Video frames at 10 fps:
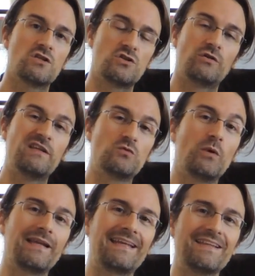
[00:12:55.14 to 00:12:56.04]
So here's
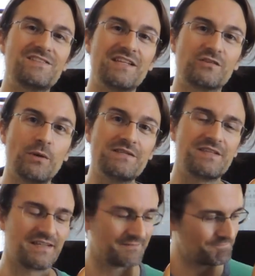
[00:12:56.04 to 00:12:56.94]
when it gets
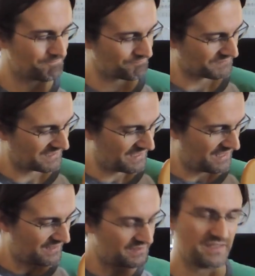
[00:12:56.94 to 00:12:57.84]
interesting.
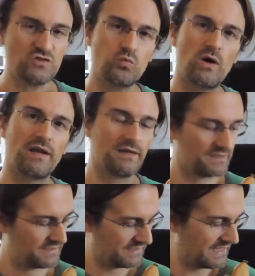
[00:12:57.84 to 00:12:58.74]
This one
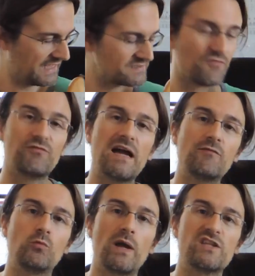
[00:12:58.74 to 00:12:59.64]
has a
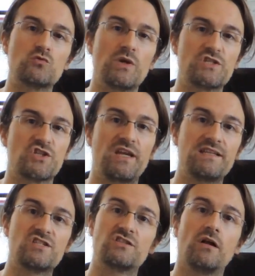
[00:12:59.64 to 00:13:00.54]
five-way switch
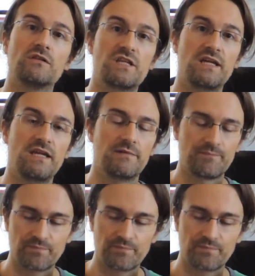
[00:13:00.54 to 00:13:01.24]
installed in.